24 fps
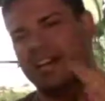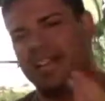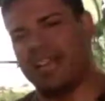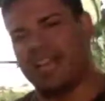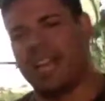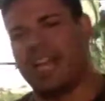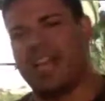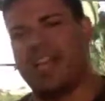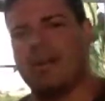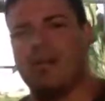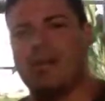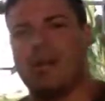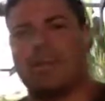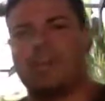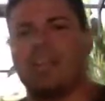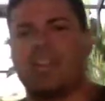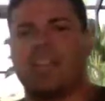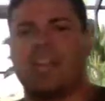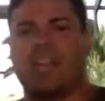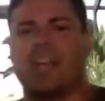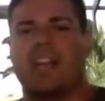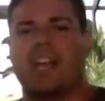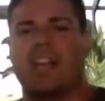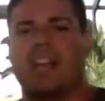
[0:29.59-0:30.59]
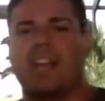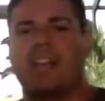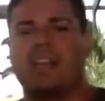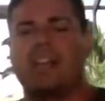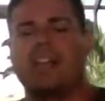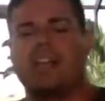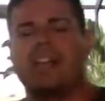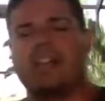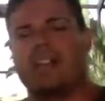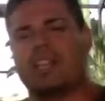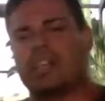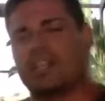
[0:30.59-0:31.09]
Gabe over there,
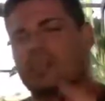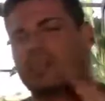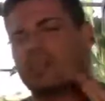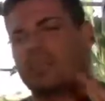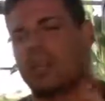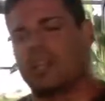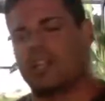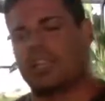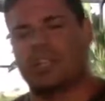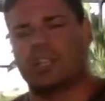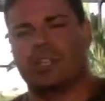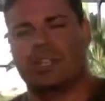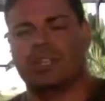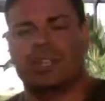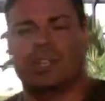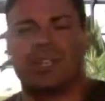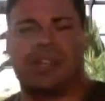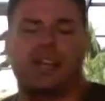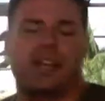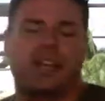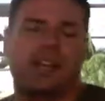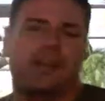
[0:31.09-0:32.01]
especially